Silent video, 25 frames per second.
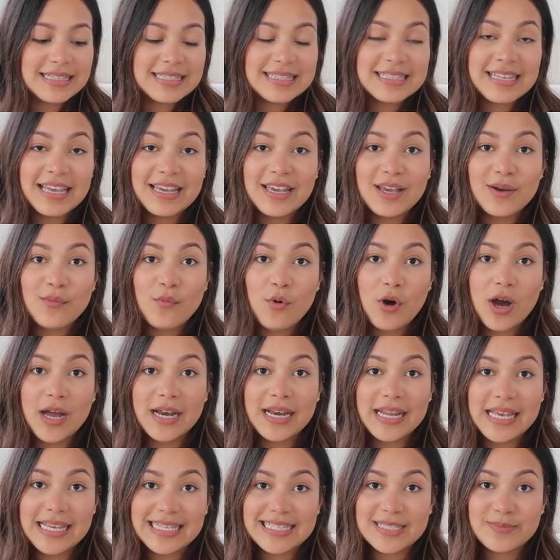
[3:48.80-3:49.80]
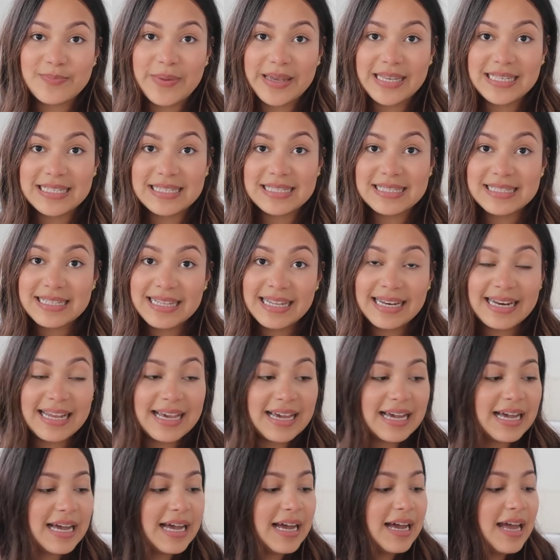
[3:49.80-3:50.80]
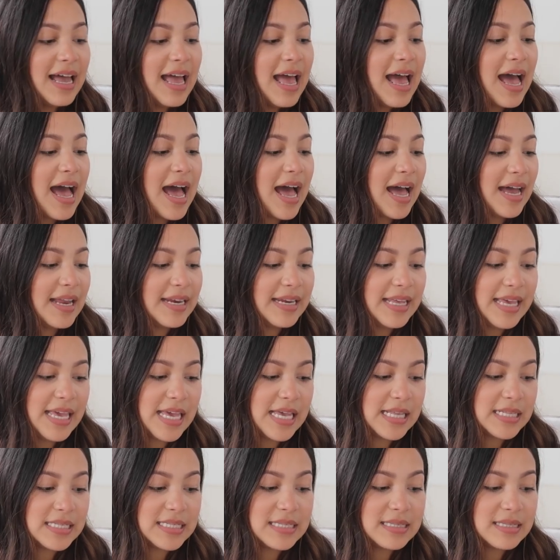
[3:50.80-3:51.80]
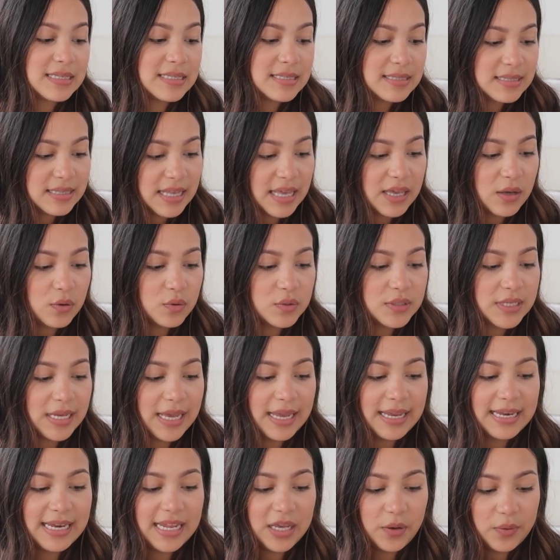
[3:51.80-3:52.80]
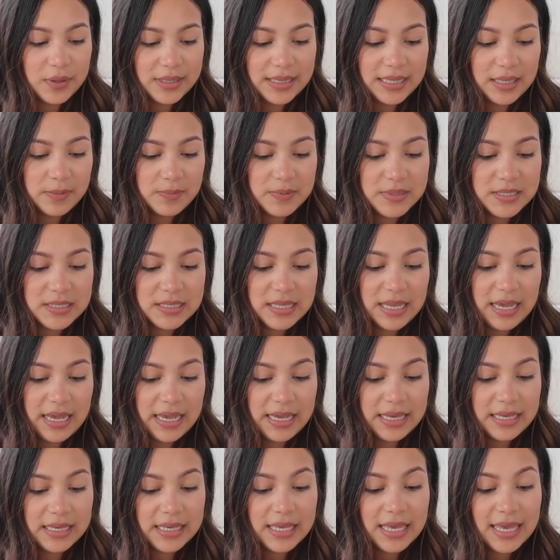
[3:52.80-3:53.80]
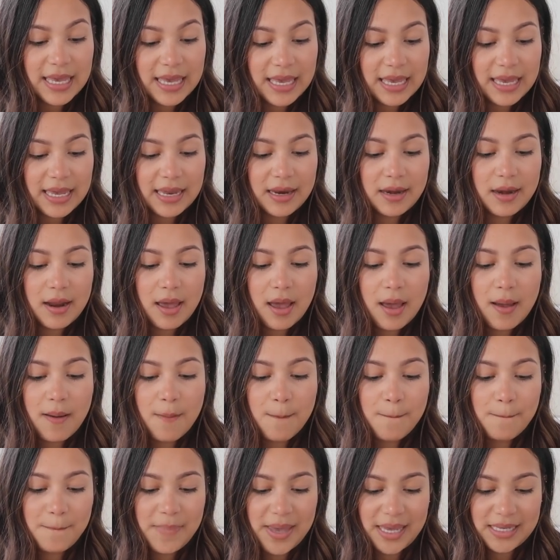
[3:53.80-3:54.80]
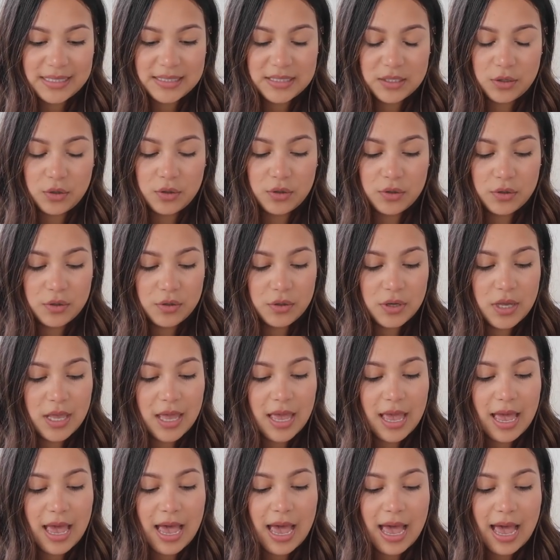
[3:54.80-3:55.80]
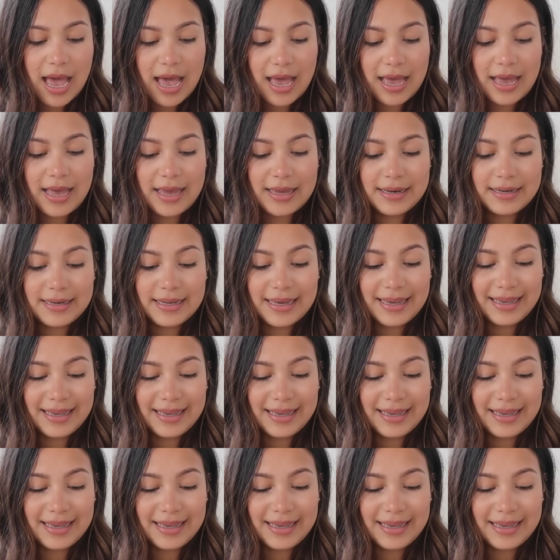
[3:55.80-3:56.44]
the second one is by Stila, and it's the Stay All Day Liquid Lipstick in Vessel, and